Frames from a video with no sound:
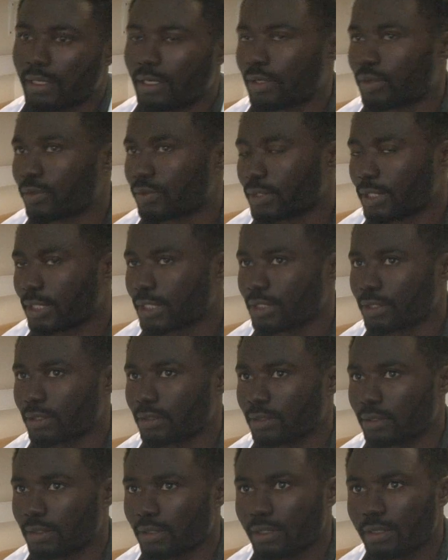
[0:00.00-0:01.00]

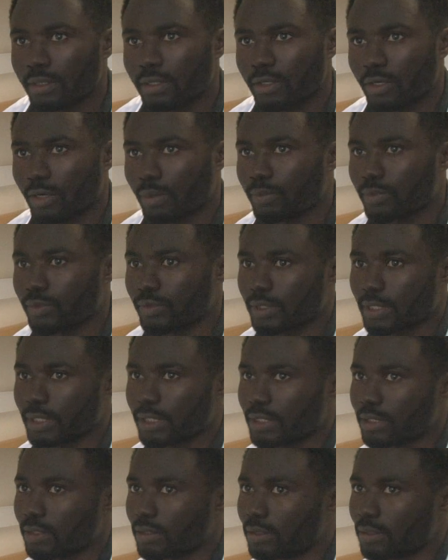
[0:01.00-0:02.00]
rotation, crop
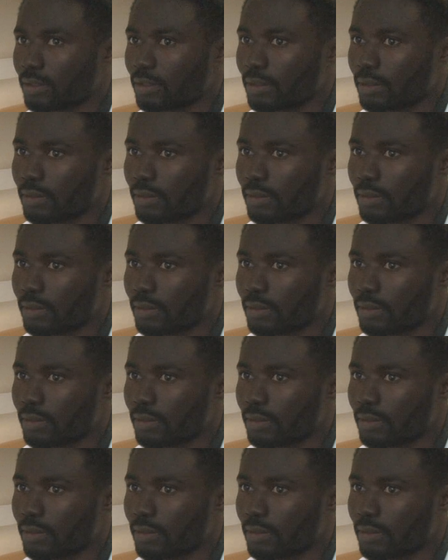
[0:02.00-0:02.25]
rotation.